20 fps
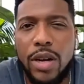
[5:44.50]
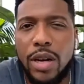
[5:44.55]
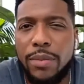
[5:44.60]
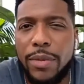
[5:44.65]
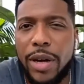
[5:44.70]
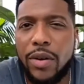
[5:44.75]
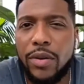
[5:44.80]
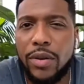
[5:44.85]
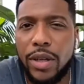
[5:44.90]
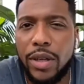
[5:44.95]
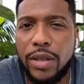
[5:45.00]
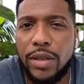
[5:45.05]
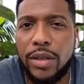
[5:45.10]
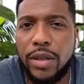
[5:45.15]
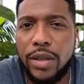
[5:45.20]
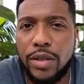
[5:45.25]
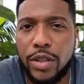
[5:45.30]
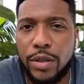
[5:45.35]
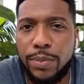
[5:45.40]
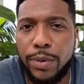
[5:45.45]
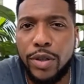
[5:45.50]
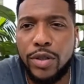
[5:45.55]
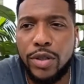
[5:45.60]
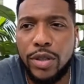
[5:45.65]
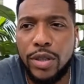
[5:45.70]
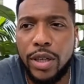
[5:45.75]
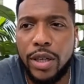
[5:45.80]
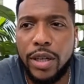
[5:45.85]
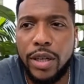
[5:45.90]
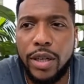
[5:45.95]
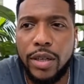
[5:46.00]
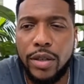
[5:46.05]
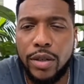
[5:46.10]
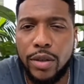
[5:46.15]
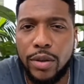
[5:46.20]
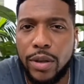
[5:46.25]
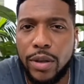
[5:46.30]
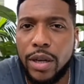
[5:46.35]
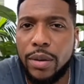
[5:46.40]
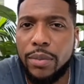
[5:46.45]
come out in spurts.
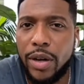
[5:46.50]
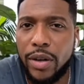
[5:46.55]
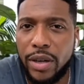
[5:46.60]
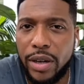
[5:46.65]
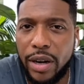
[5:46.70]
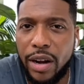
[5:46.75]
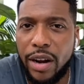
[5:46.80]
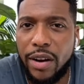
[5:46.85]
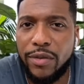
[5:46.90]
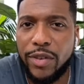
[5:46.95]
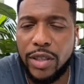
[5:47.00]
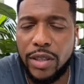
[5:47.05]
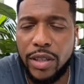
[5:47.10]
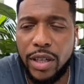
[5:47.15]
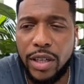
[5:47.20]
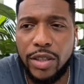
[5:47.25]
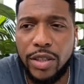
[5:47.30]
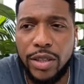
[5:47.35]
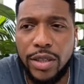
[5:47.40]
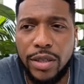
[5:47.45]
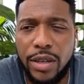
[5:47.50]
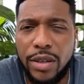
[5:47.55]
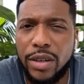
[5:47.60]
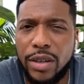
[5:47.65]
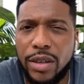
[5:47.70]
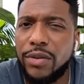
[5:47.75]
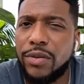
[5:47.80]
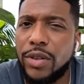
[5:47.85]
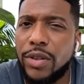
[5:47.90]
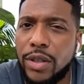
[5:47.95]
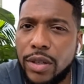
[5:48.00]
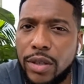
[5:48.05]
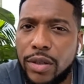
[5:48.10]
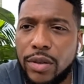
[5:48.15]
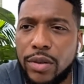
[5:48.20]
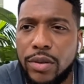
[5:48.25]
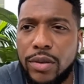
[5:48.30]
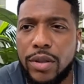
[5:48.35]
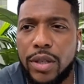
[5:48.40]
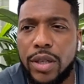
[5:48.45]
It'll come out in conversation. I'll give you a
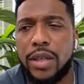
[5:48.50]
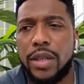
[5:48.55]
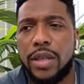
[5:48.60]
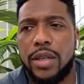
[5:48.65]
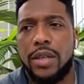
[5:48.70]
little